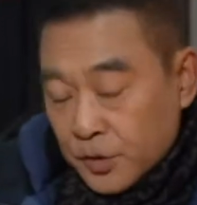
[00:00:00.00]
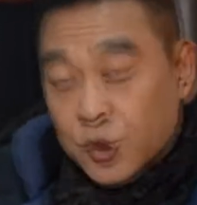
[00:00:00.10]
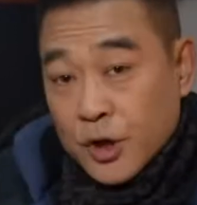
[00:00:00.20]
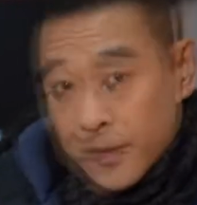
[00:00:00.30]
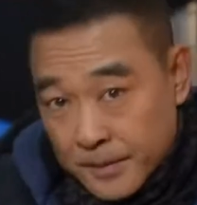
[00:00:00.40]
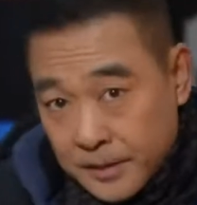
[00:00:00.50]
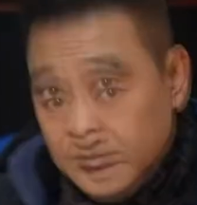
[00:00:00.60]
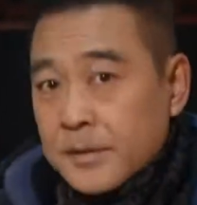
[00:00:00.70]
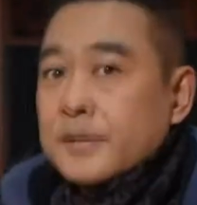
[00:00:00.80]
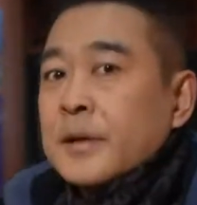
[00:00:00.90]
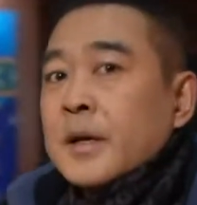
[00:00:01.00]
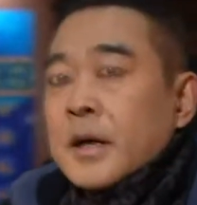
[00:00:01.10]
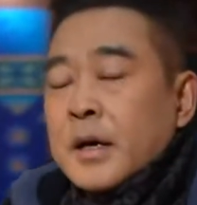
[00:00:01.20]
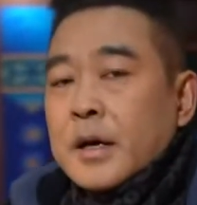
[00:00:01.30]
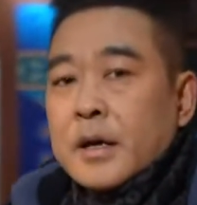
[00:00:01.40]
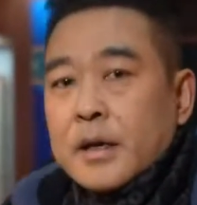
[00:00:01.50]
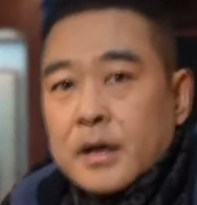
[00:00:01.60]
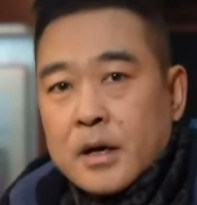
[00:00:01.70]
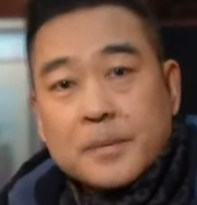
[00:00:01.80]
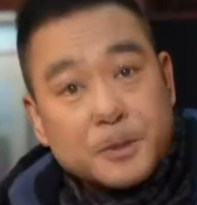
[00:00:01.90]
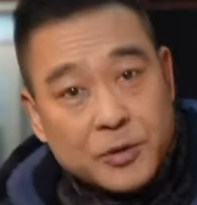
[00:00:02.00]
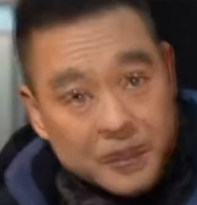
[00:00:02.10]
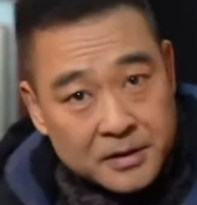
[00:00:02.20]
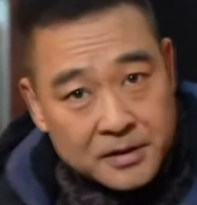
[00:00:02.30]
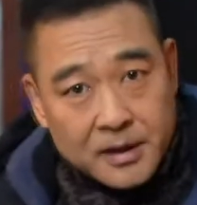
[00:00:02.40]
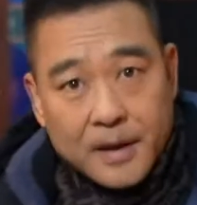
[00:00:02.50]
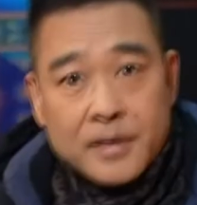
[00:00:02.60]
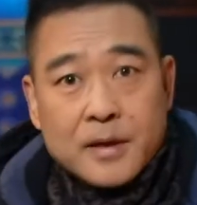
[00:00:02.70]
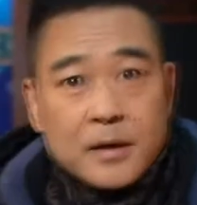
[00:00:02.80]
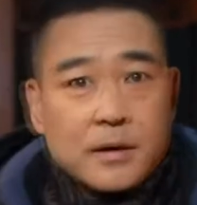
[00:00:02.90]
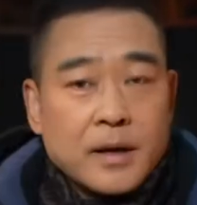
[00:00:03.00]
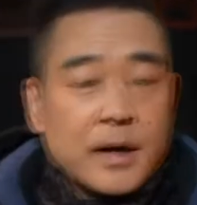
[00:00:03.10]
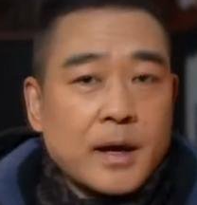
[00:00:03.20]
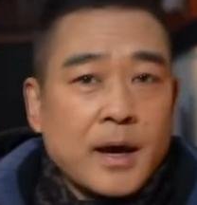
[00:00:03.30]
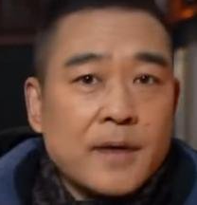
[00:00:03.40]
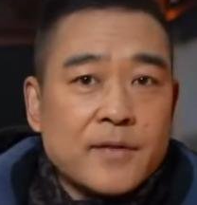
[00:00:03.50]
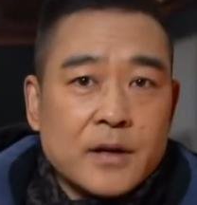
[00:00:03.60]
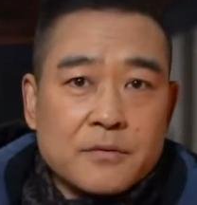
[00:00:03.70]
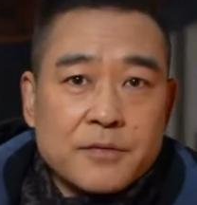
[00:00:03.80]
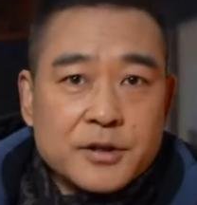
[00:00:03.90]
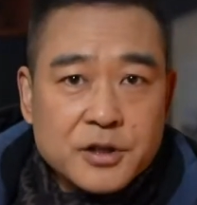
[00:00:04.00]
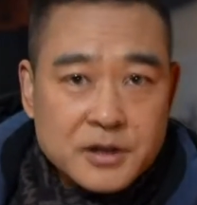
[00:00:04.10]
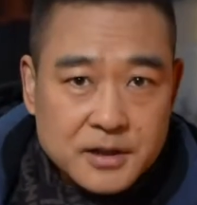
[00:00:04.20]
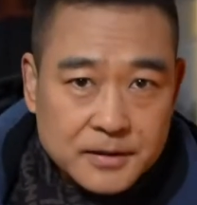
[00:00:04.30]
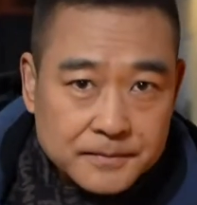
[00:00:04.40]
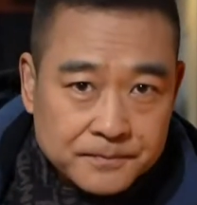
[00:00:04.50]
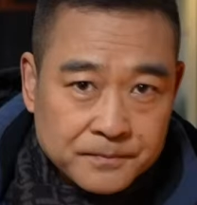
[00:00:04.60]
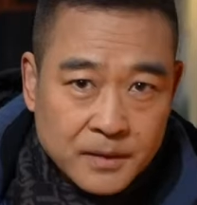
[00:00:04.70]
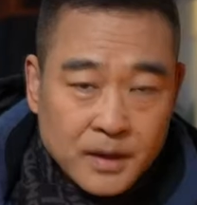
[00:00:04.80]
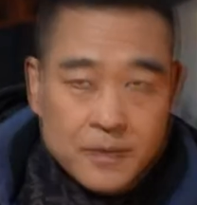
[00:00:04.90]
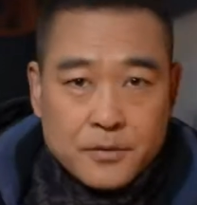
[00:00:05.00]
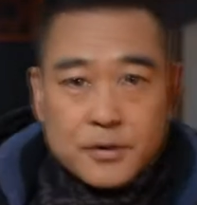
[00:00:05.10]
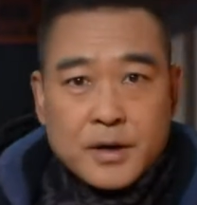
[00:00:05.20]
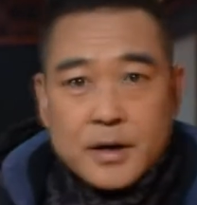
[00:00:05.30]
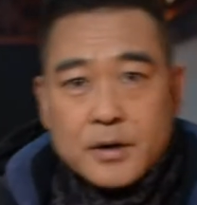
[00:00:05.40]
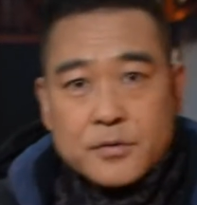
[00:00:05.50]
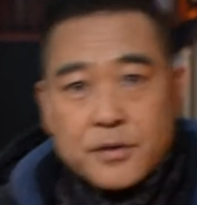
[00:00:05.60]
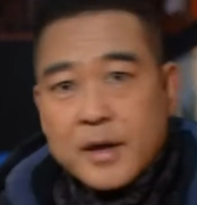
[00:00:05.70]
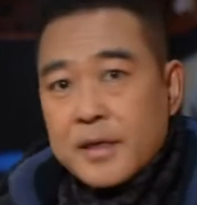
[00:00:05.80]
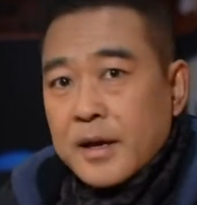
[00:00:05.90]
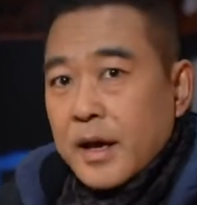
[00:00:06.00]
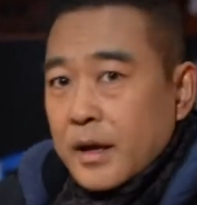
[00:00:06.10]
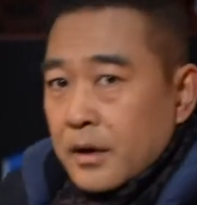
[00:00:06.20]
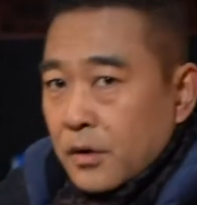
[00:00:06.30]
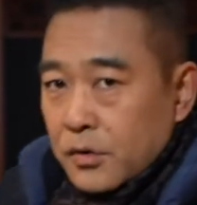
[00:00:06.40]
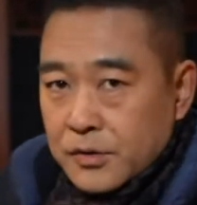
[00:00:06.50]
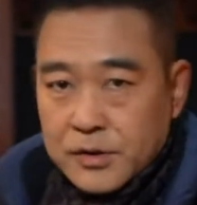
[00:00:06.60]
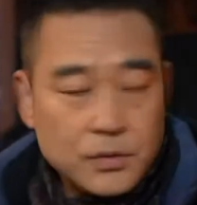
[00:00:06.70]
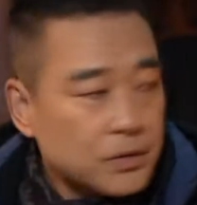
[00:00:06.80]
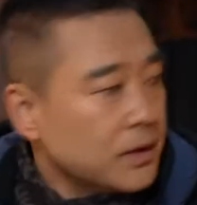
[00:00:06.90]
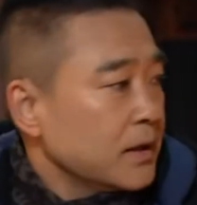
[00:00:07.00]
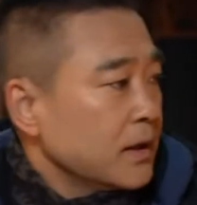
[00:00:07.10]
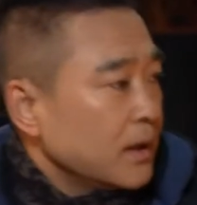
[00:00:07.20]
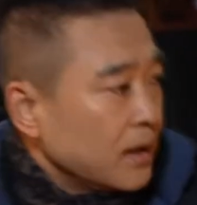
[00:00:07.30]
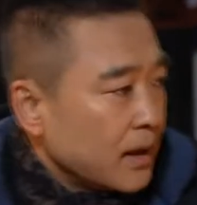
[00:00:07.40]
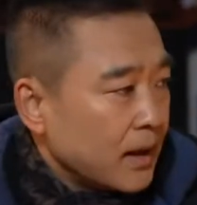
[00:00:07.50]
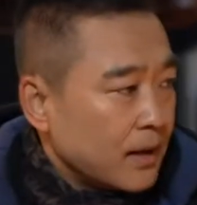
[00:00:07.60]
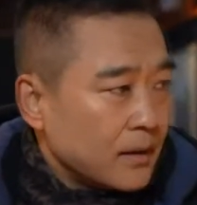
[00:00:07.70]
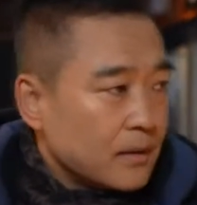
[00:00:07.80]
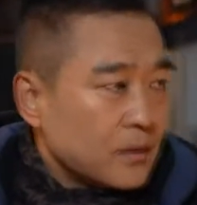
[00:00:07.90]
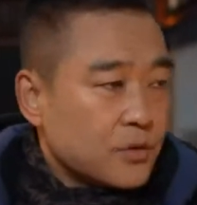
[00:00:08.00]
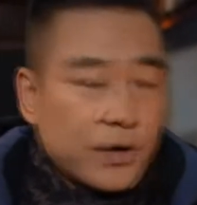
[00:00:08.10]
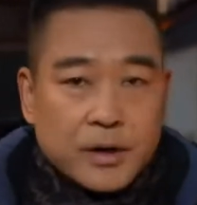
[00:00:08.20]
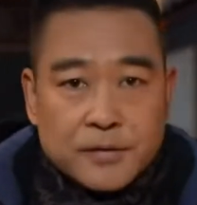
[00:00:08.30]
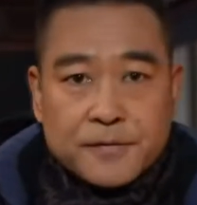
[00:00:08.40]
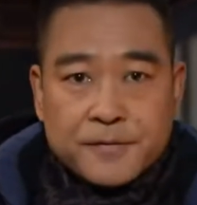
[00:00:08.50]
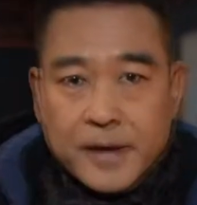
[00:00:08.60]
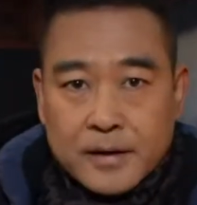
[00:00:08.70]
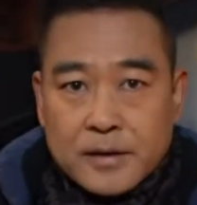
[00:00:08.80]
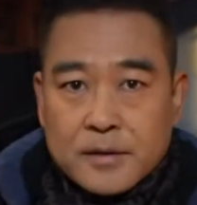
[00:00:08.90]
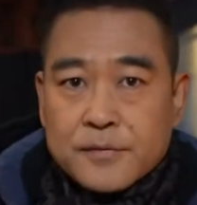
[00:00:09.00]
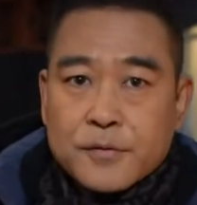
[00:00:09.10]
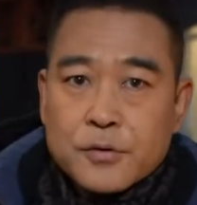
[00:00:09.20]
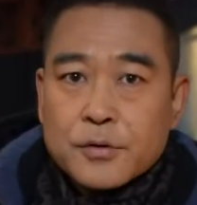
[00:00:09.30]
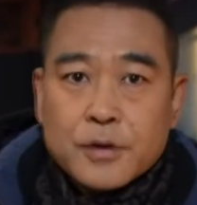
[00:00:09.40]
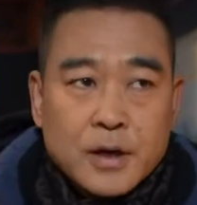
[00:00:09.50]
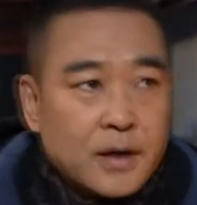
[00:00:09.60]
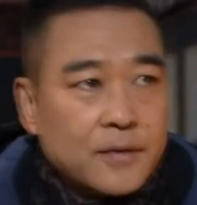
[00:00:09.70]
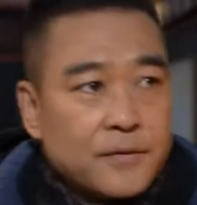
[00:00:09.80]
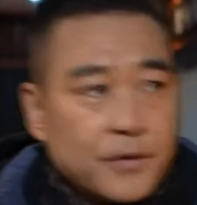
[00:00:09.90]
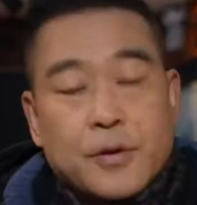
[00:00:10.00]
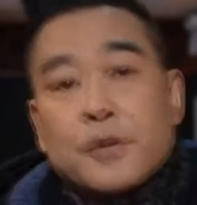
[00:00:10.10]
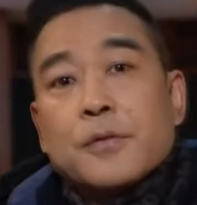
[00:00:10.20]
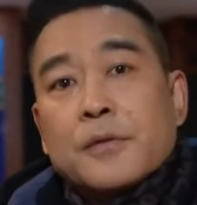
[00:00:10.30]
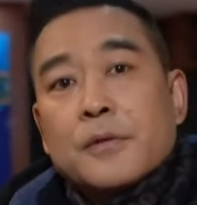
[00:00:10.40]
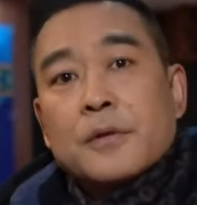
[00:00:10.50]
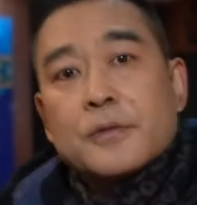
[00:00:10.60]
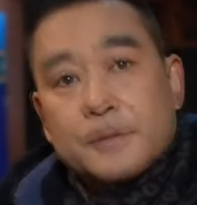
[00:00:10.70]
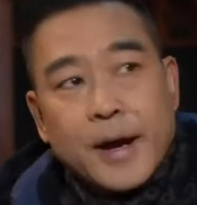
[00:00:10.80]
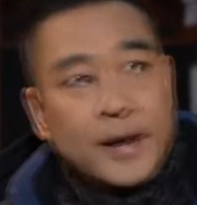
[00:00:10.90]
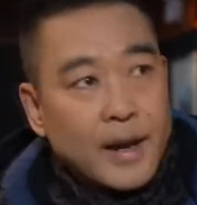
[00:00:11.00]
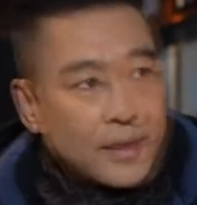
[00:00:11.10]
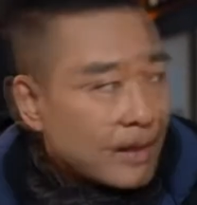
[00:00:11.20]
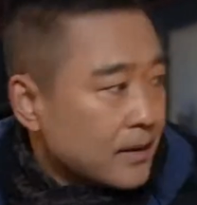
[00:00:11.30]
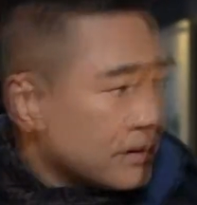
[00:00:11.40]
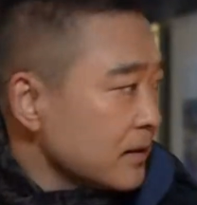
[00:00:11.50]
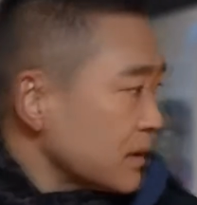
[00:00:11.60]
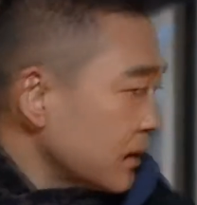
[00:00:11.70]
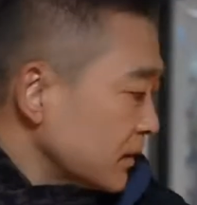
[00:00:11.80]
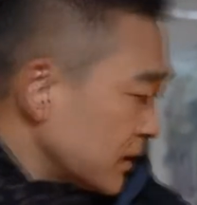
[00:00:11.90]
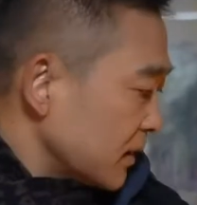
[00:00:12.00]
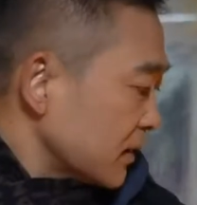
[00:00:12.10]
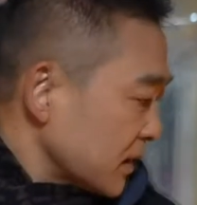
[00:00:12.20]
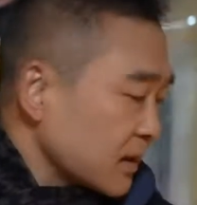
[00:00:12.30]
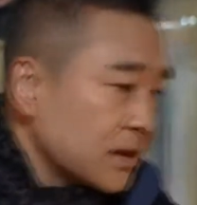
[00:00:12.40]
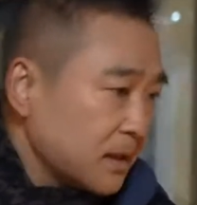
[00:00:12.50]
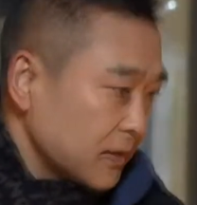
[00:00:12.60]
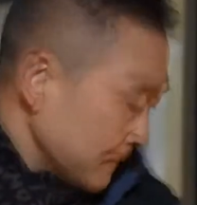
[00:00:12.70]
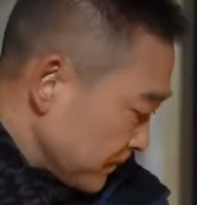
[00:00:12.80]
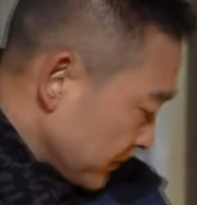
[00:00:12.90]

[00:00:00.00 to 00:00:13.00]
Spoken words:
German opportunists, and they have it registered in their own country, and they had a lawsuit and tried to fight for their own right, and they did succeed.